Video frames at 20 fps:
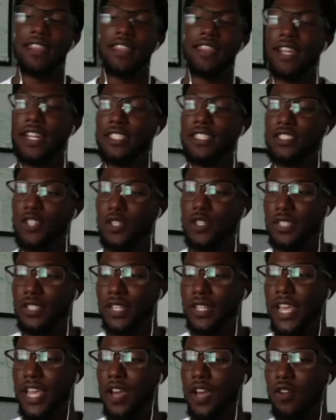start to
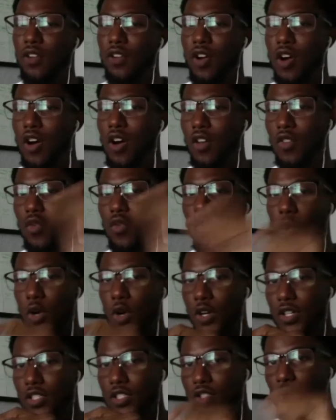count all the
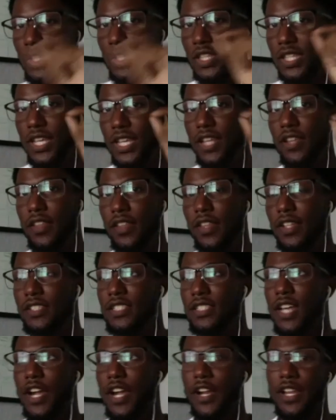words within the
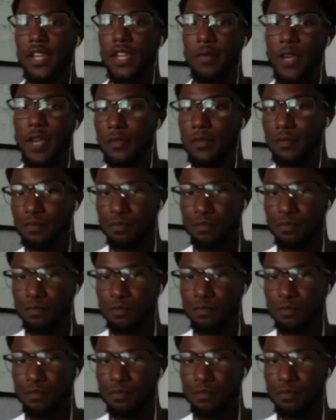entire email.